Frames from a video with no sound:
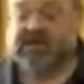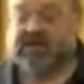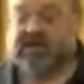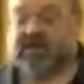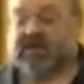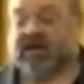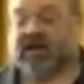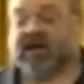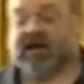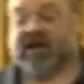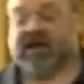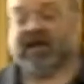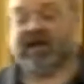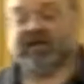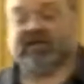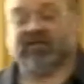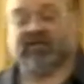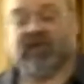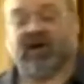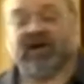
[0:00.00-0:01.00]

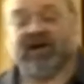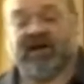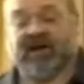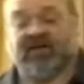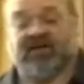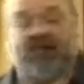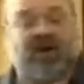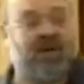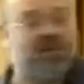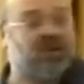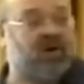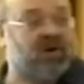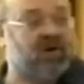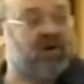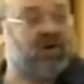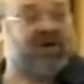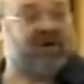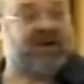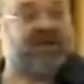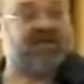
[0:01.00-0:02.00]
to identify
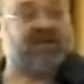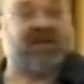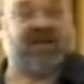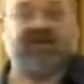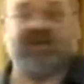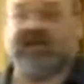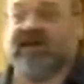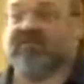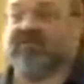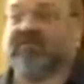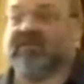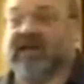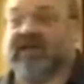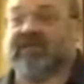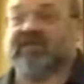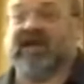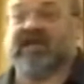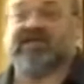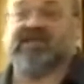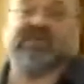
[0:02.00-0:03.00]
bottlenecks, and
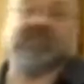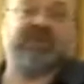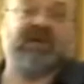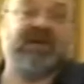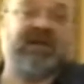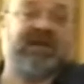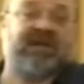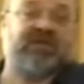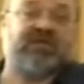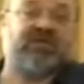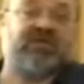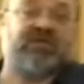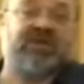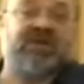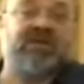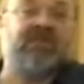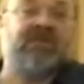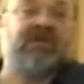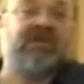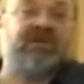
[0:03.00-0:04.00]
that's been
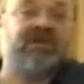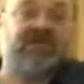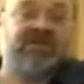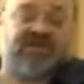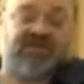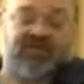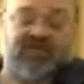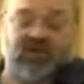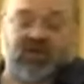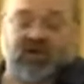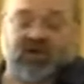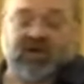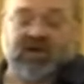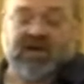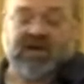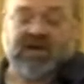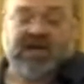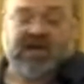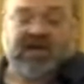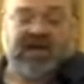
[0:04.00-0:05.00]
extremely useful
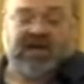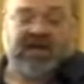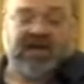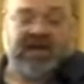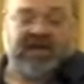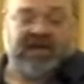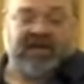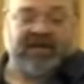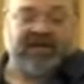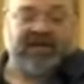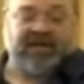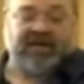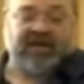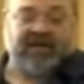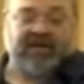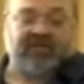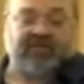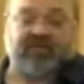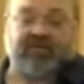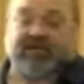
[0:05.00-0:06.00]
in,
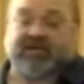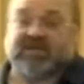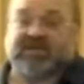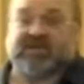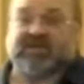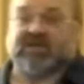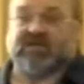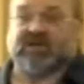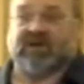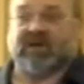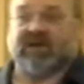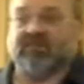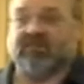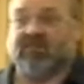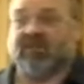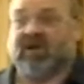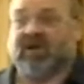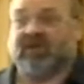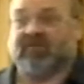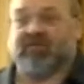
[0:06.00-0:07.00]
for instance,
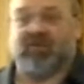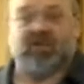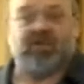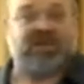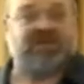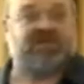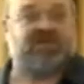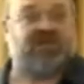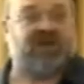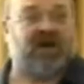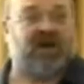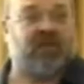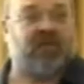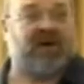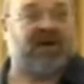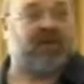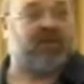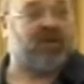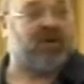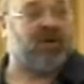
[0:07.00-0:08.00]
a few months ago we
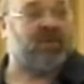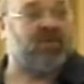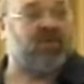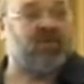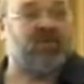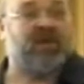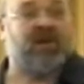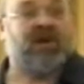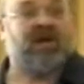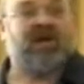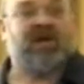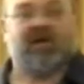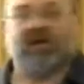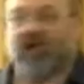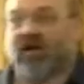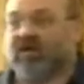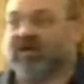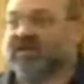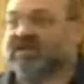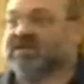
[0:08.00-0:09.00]
had a problem with
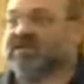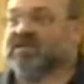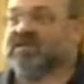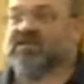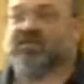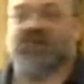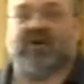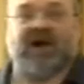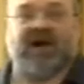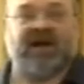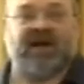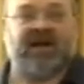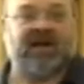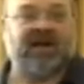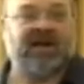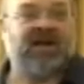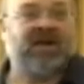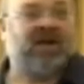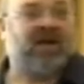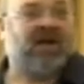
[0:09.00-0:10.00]
long distance rating.
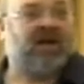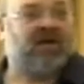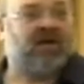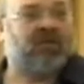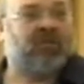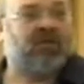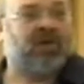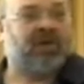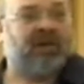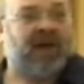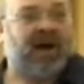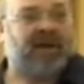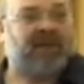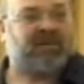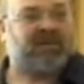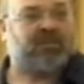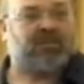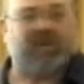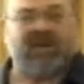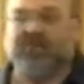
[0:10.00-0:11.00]
We were able
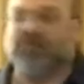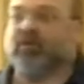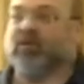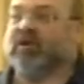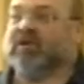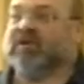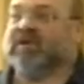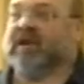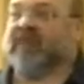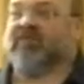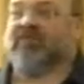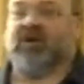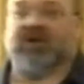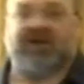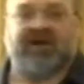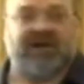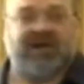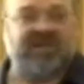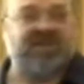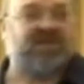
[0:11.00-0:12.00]
to pinpoint that
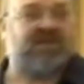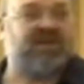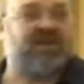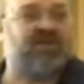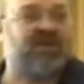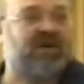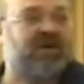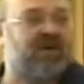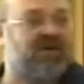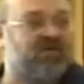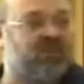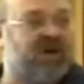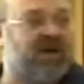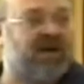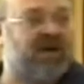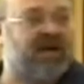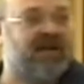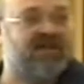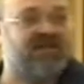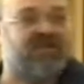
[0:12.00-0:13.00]
very easily because we
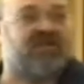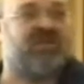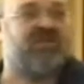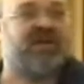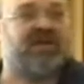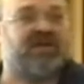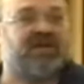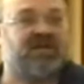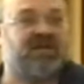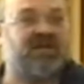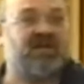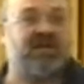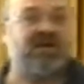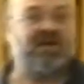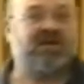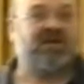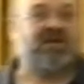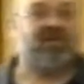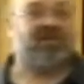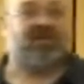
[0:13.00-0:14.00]
had instrumented
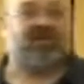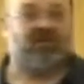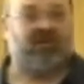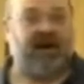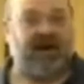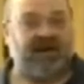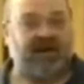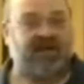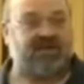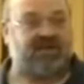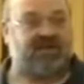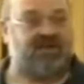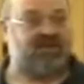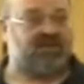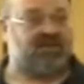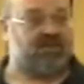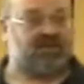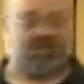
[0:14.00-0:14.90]
the rating system.